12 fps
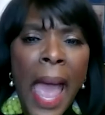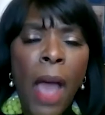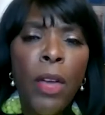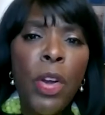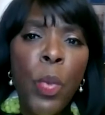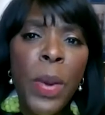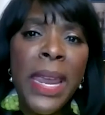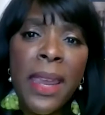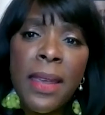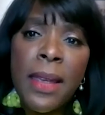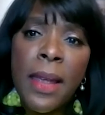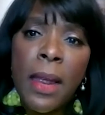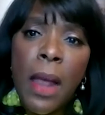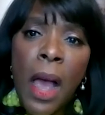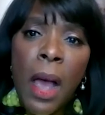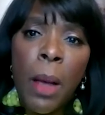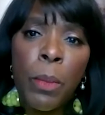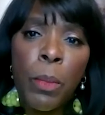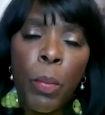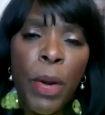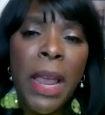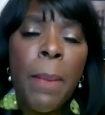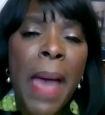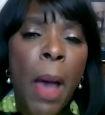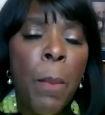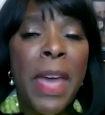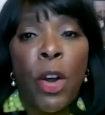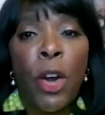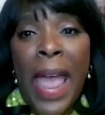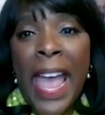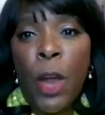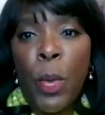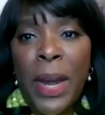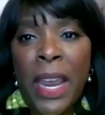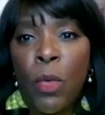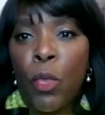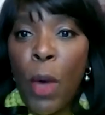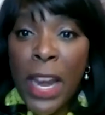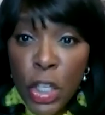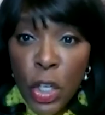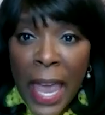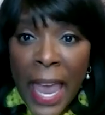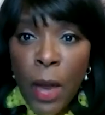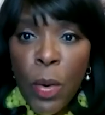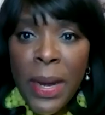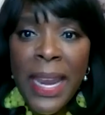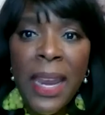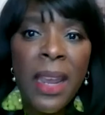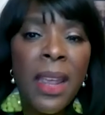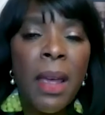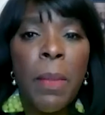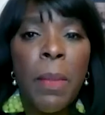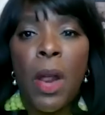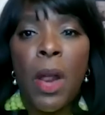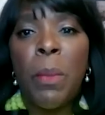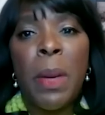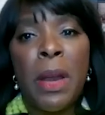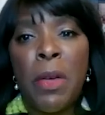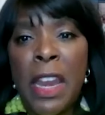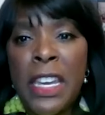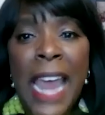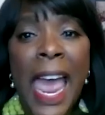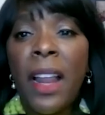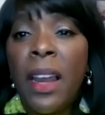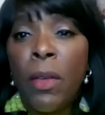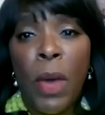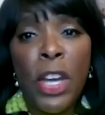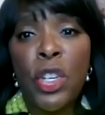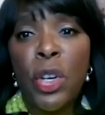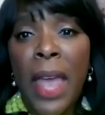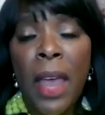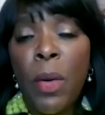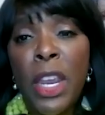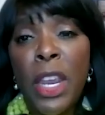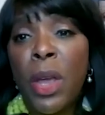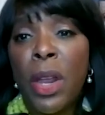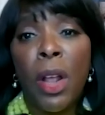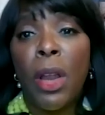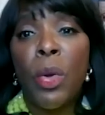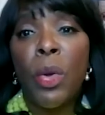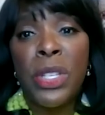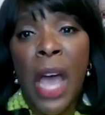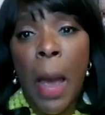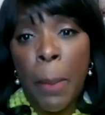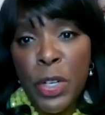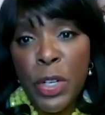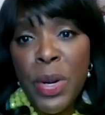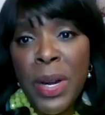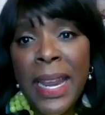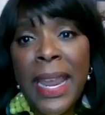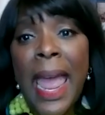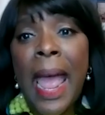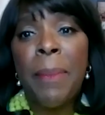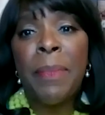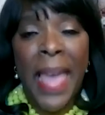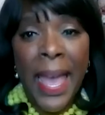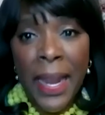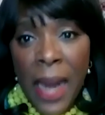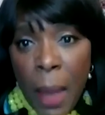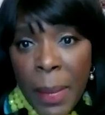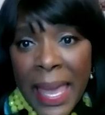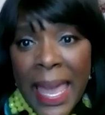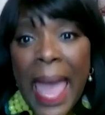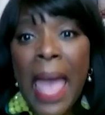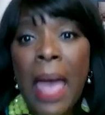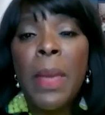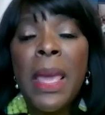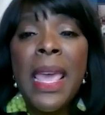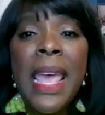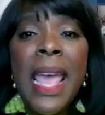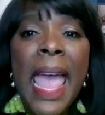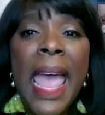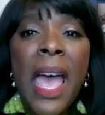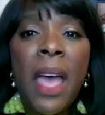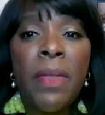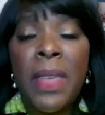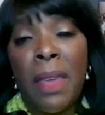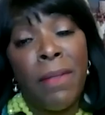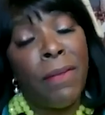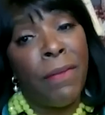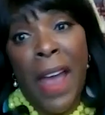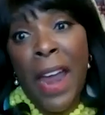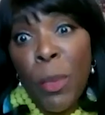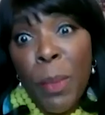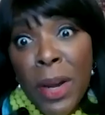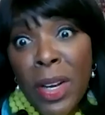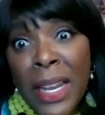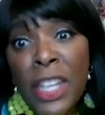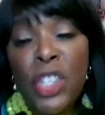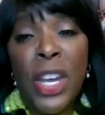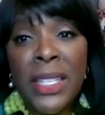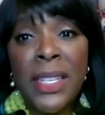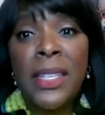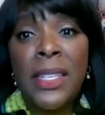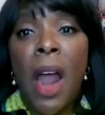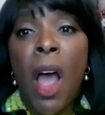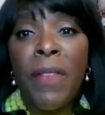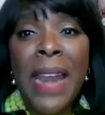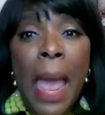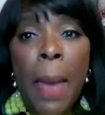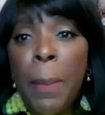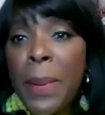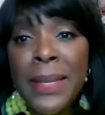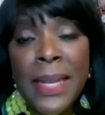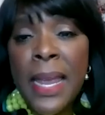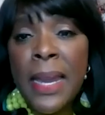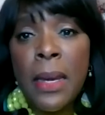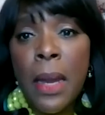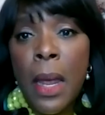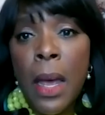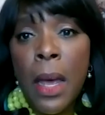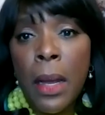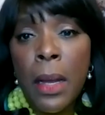How do we bring about better equity, racial equity? But in tackling racial equity, you could close the opportunity gap, the economic gap, and the environmental injustice that often happens in